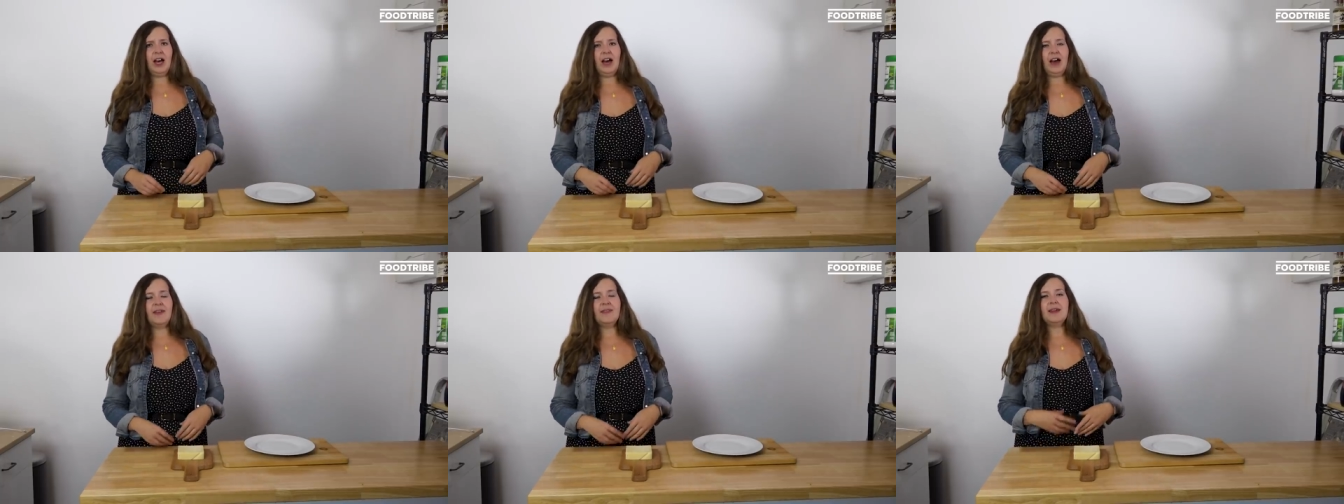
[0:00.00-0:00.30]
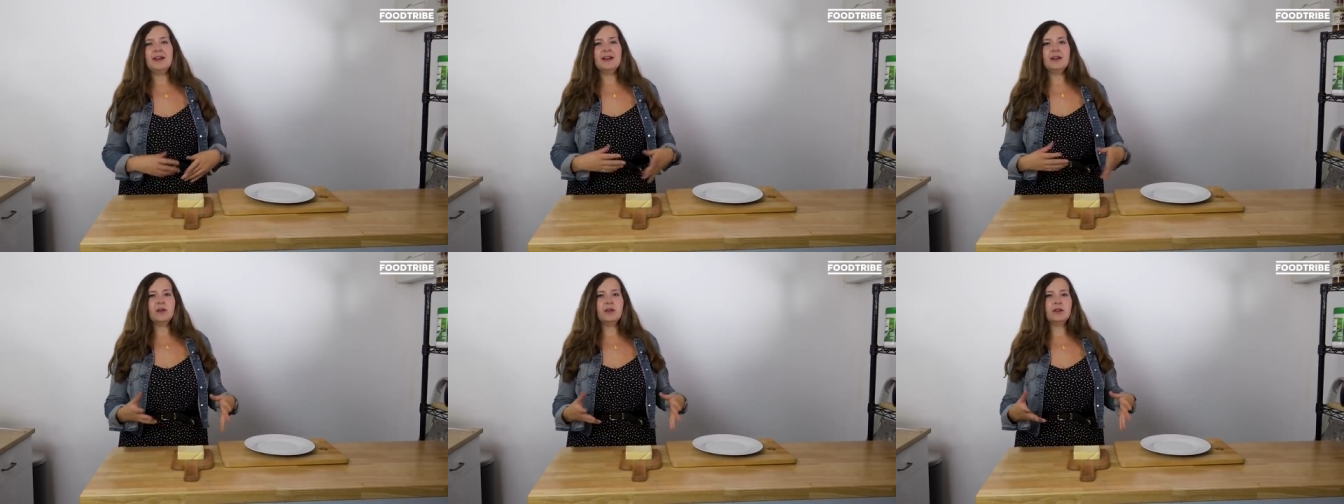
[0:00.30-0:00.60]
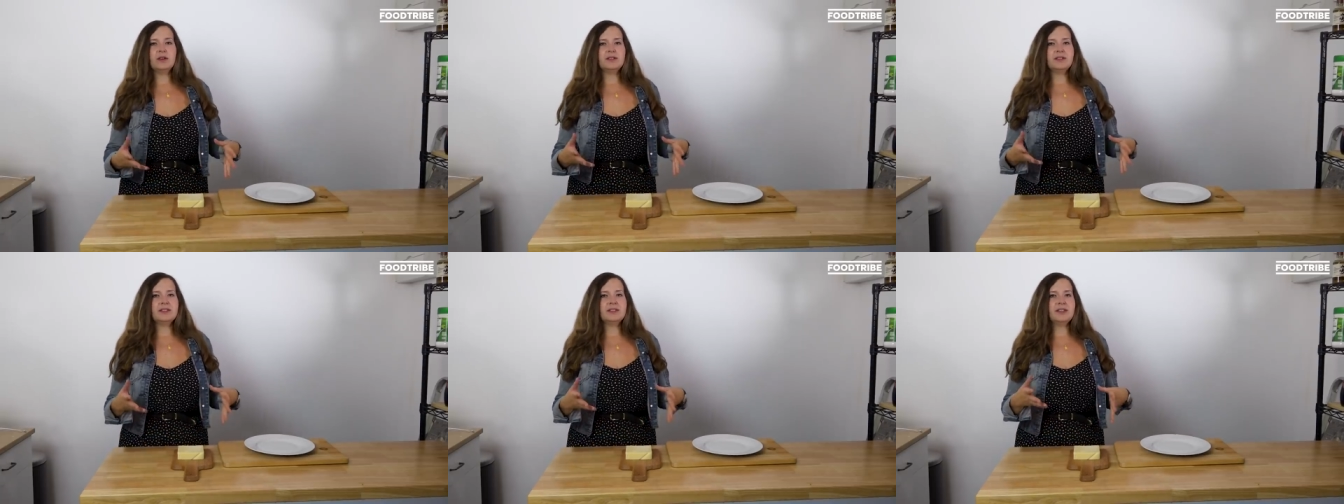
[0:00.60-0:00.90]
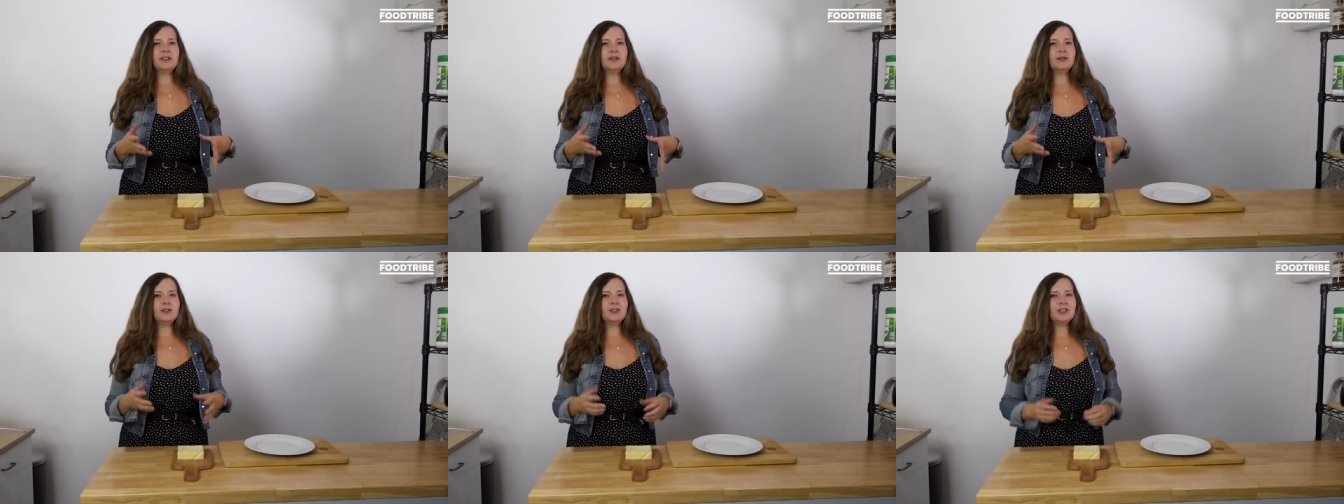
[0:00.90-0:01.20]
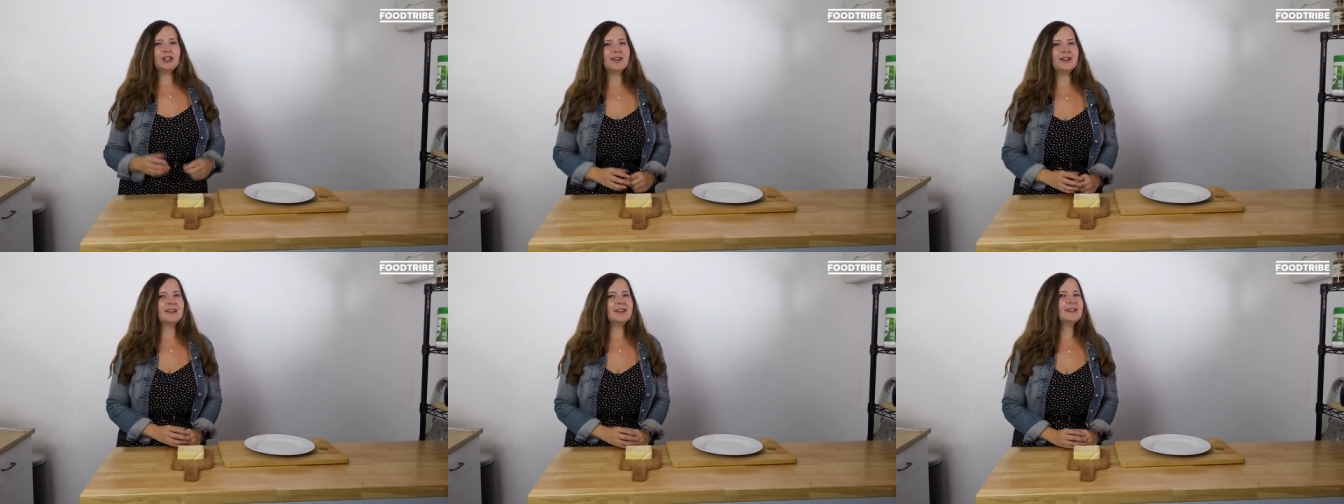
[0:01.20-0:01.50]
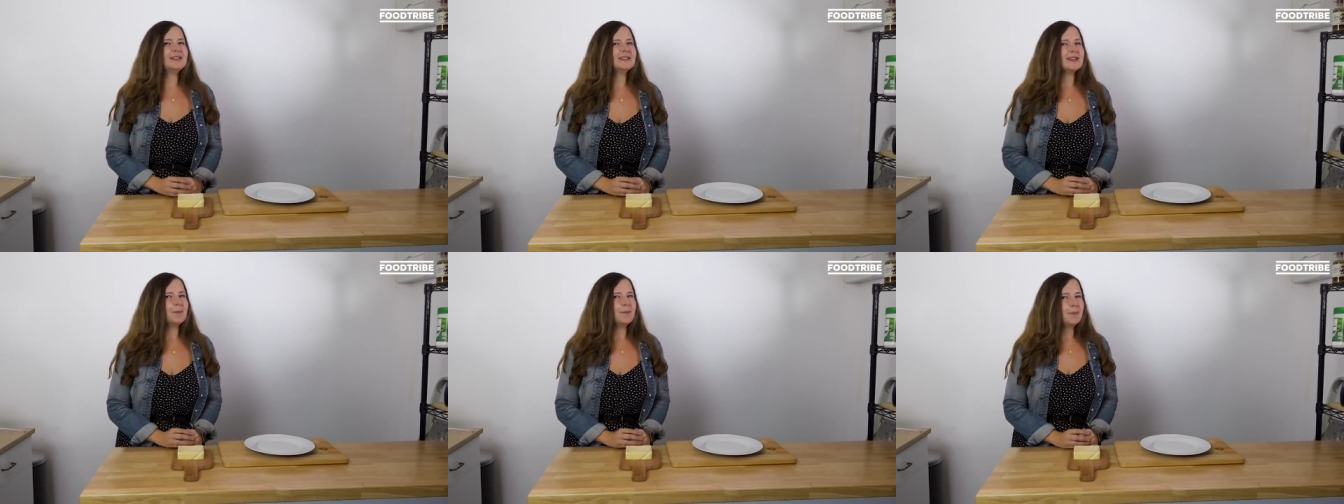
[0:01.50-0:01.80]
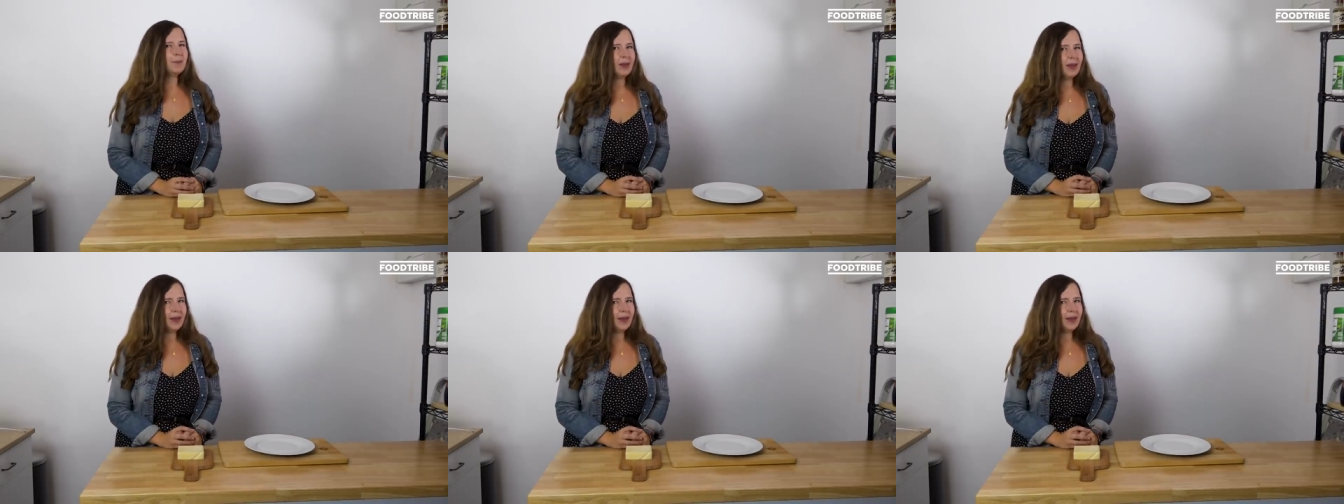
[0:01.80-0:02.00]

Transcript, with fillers: and then it got on to chutneys and